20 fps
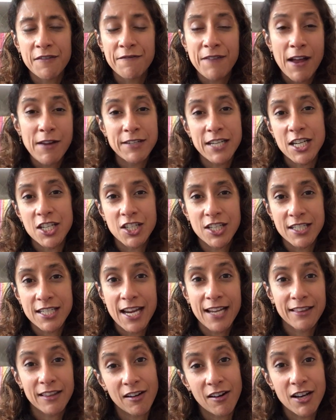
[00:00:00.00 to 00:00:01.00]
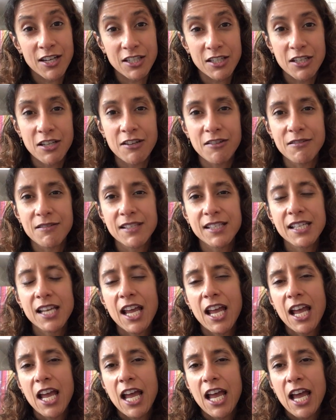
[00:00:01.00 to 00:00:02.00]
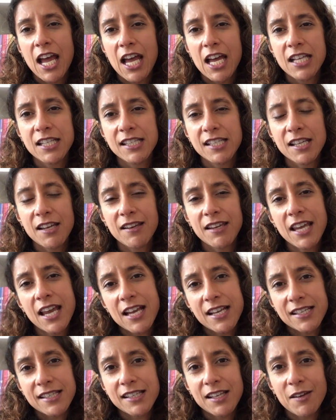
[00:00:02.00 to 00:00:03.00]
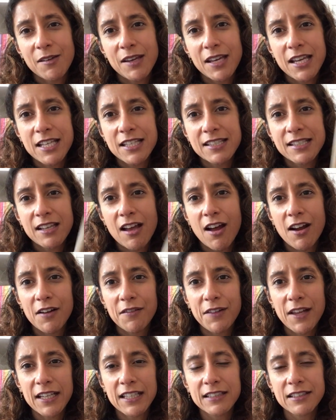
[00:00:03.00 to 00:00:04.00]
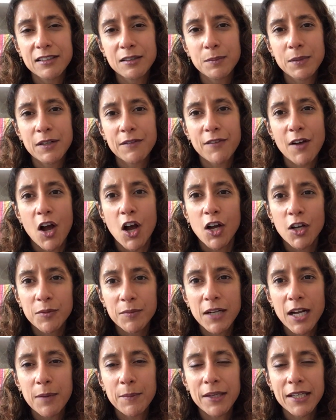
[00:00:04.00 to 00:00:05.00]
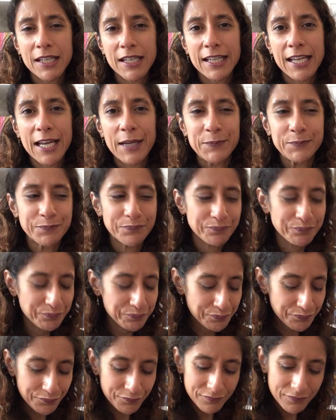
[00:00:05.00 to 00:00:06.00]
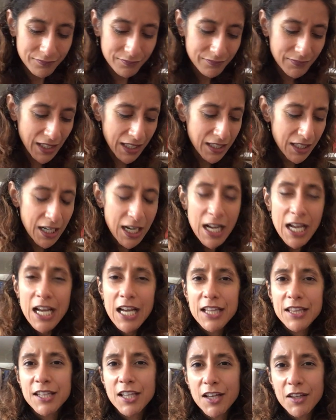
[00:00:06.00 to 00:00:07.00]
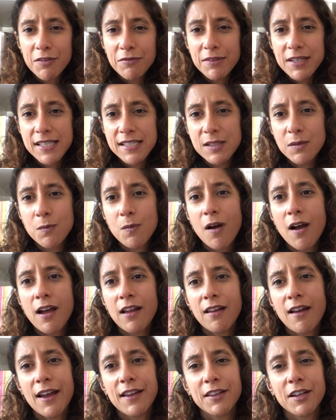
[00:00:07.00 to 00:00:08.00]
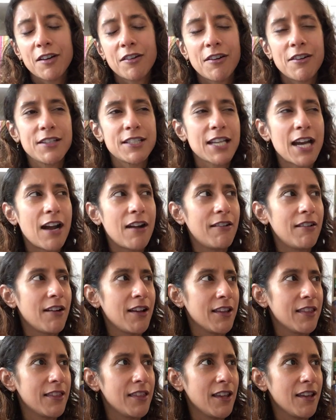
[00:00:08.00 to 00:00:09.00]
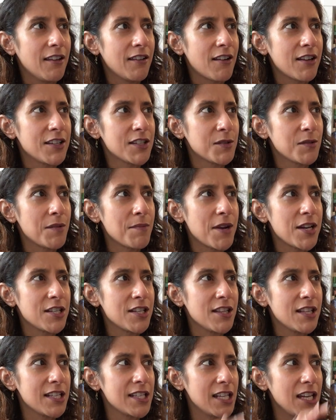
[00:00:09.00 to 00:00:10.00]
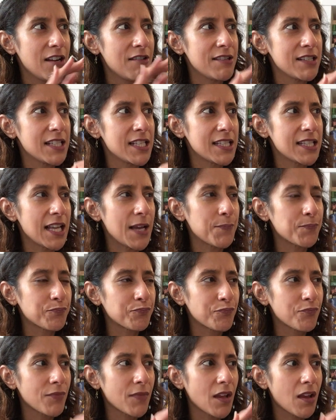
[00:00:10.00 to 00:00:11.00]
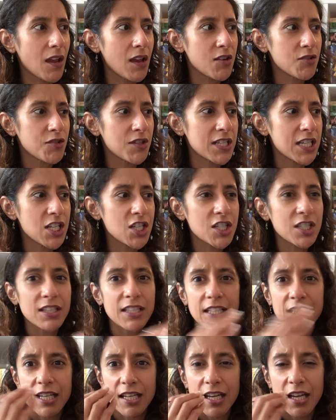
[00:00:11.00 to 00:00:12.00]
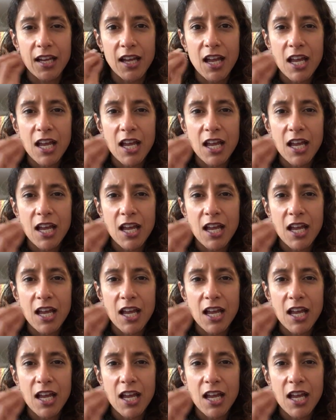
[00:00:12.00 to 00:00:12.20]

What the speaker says: foundation deck that I'd use. And so yeah, so it's kind of like a little bit of a homecoming again. The other reason why I like the Crow Tarot, and I think I just want to mention this here, is that traditionally